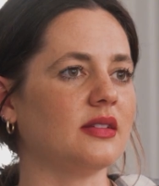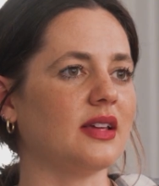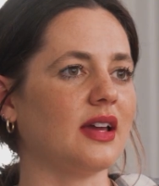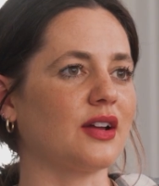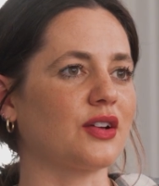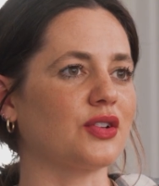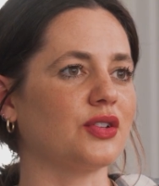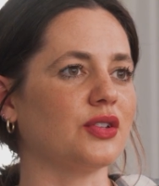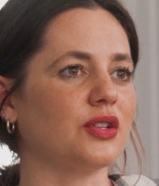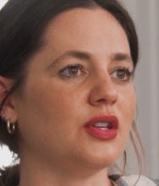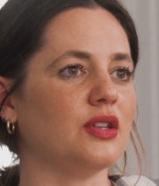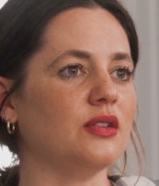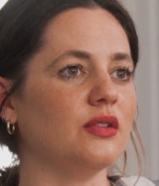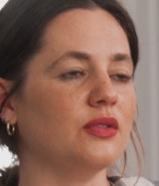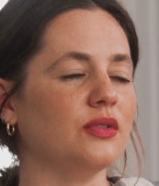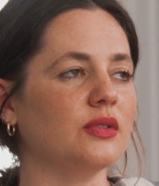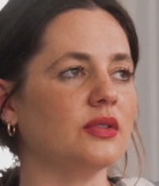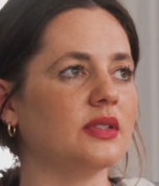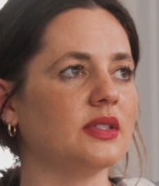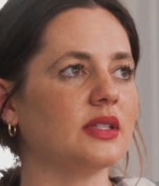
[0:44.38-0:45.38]
actually
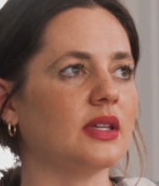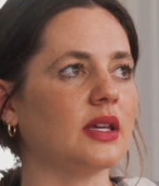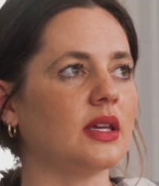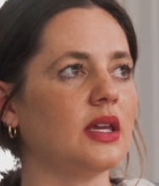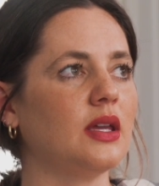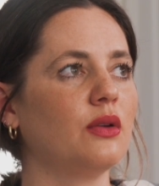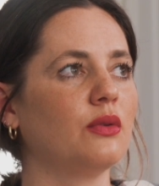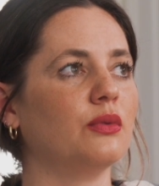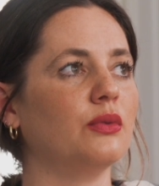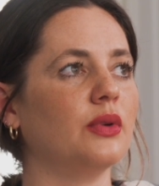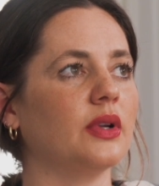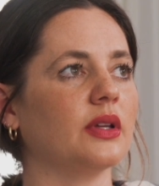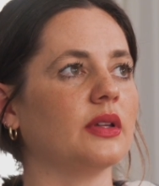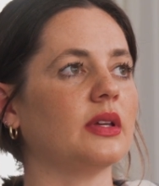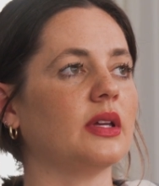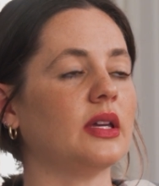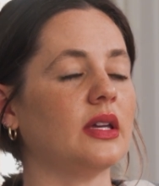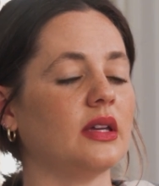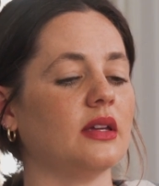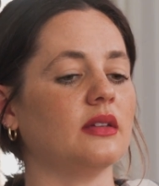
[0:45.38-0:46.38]
used, like, he
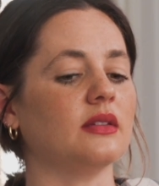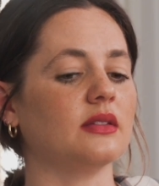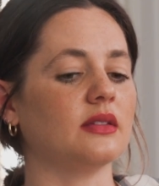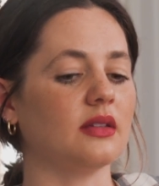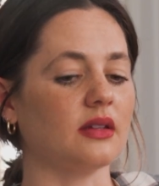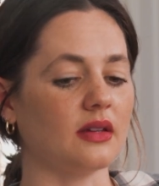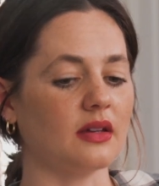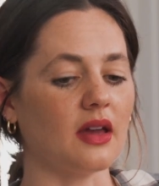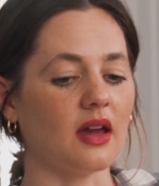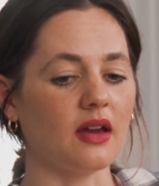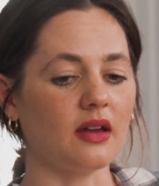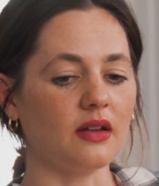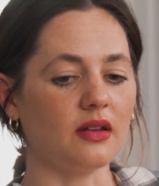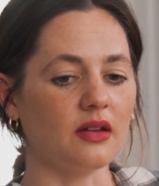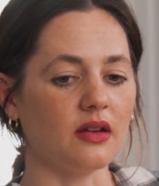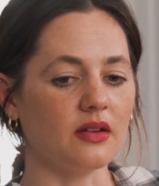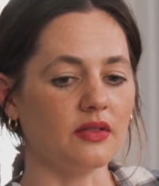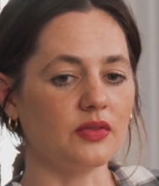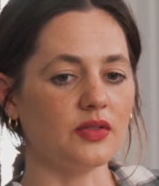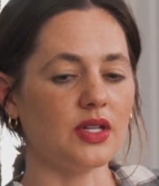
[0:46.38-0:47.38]
really is the God
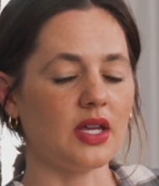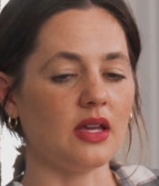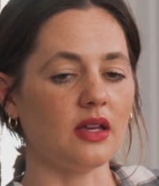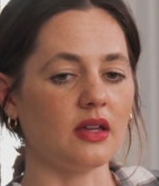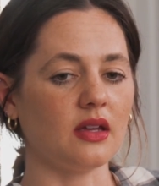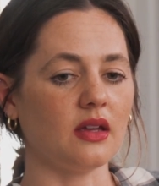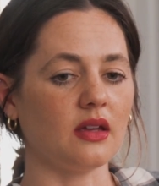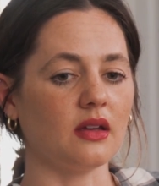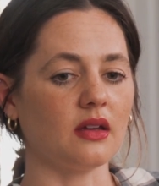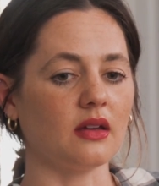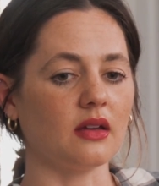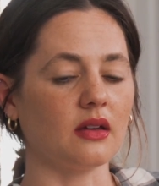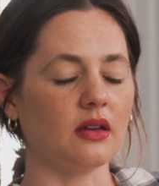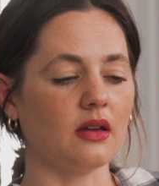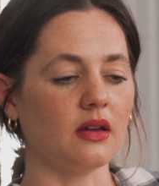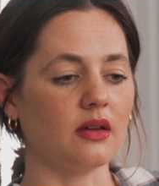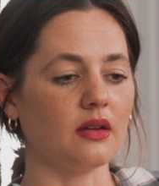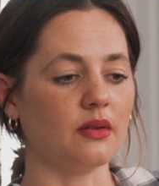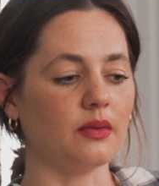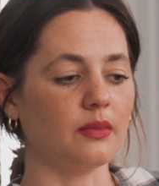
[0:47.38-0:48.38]
of taking
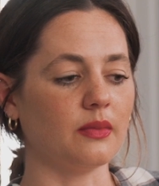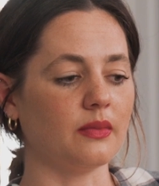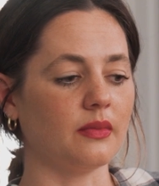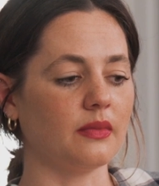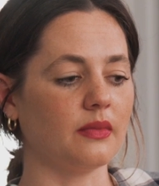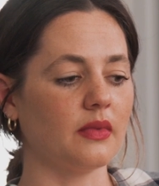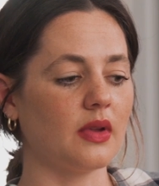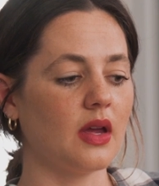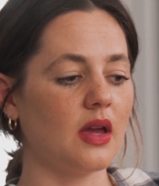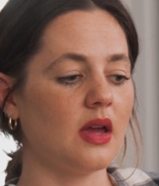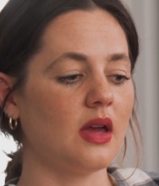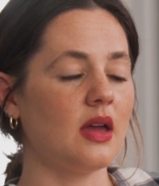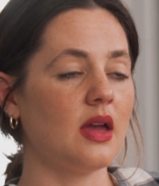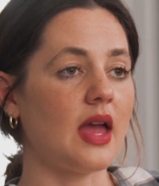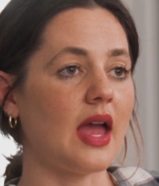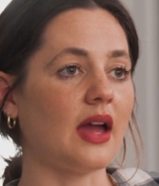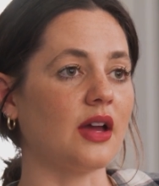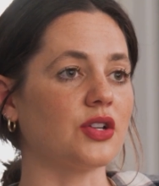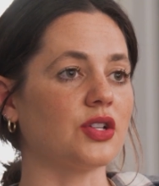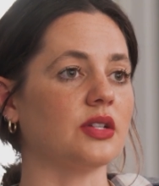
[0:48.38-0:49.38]

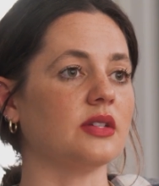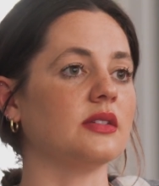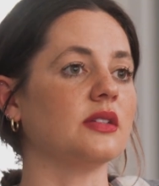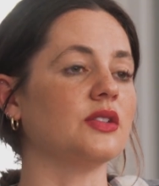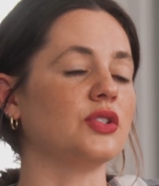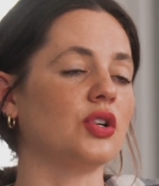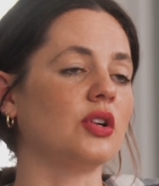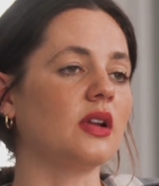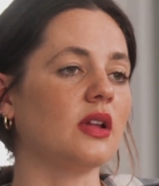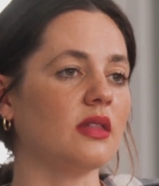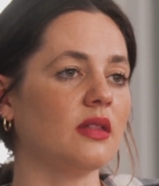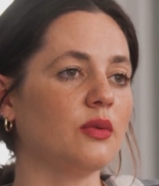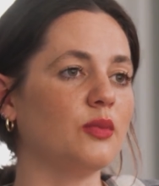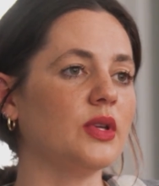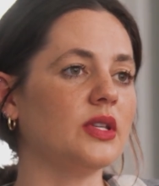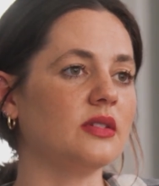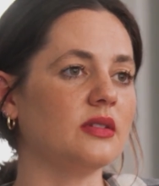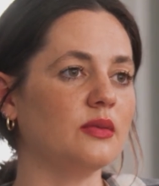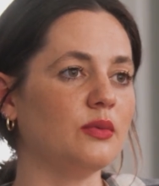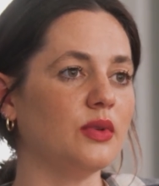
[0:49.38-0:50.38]
ashes and turning them
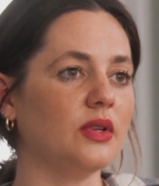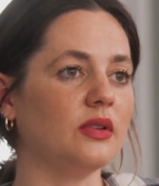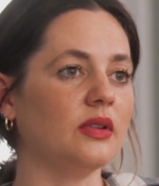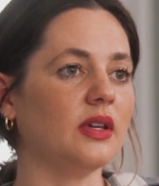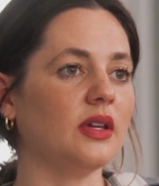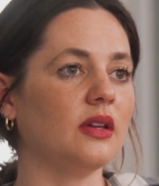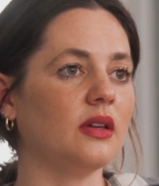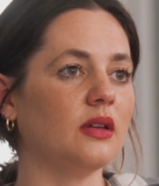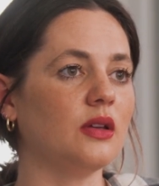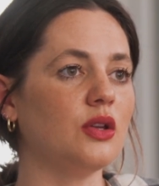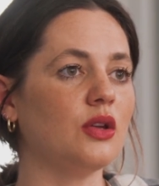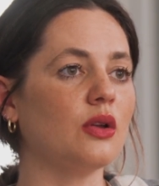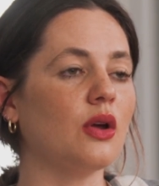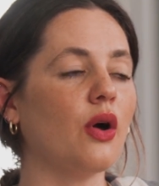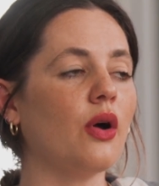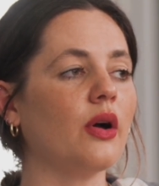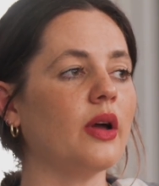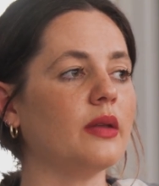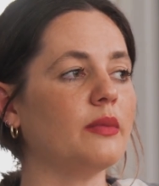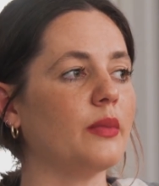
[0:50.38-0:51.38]
into beauty, you
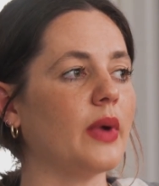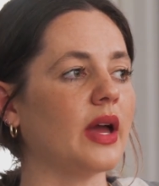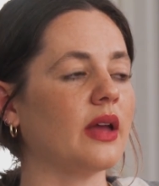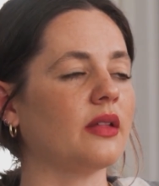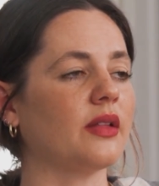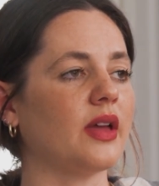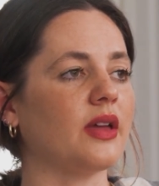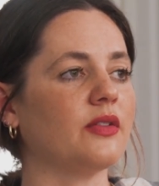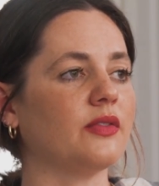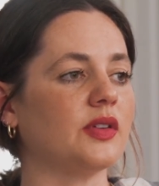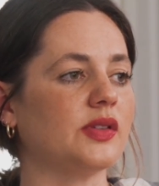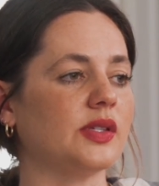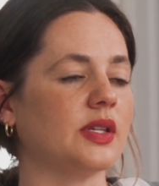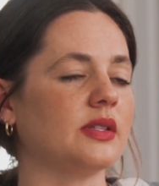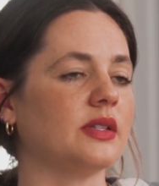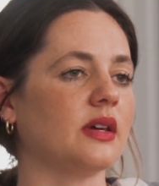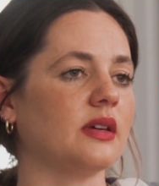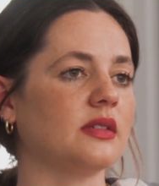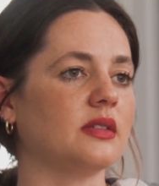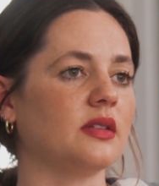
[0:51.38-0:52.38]
know, and my life is a
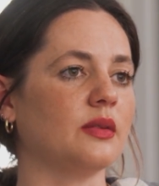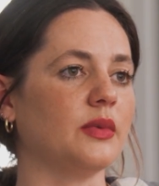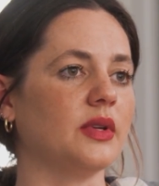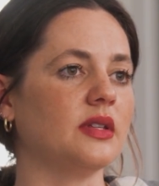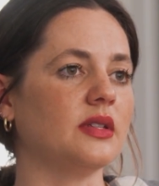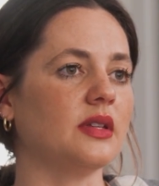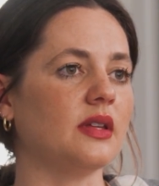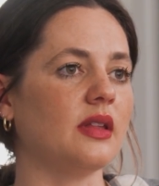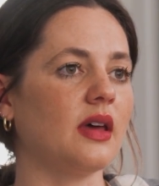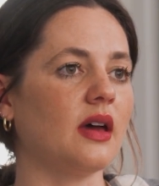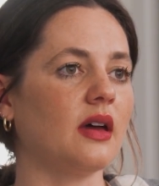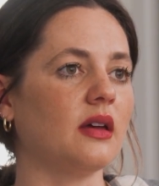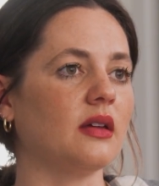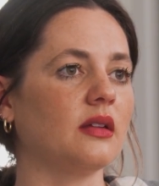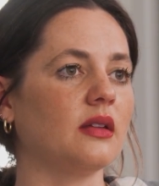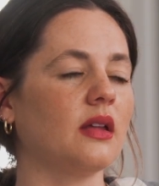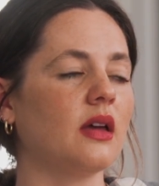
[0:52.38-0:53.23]
testament to that.